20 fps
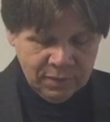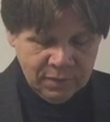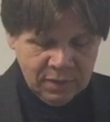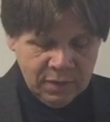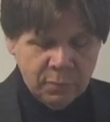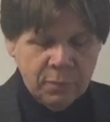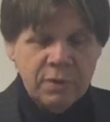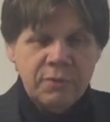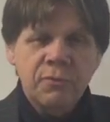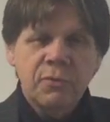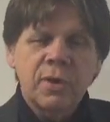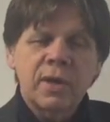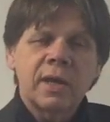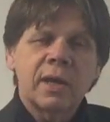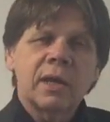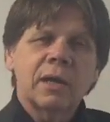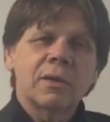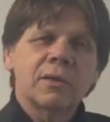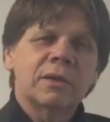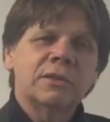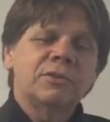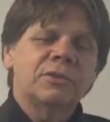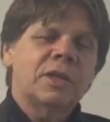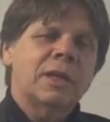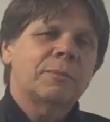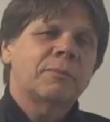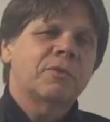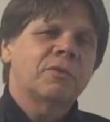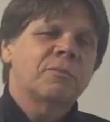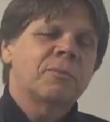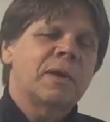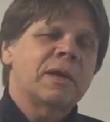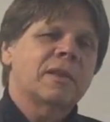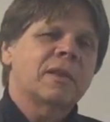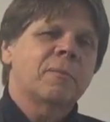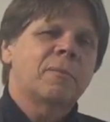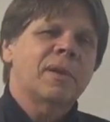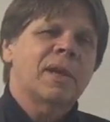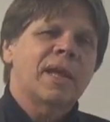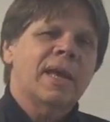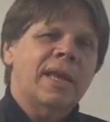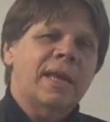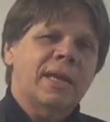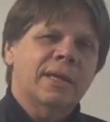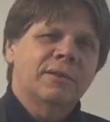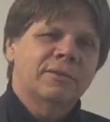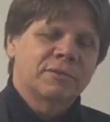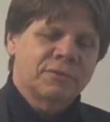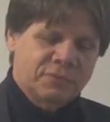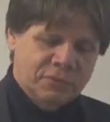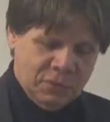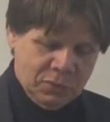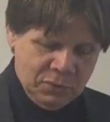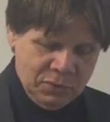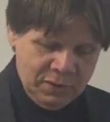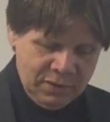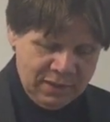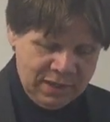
that we've read all these chapters about the plans for,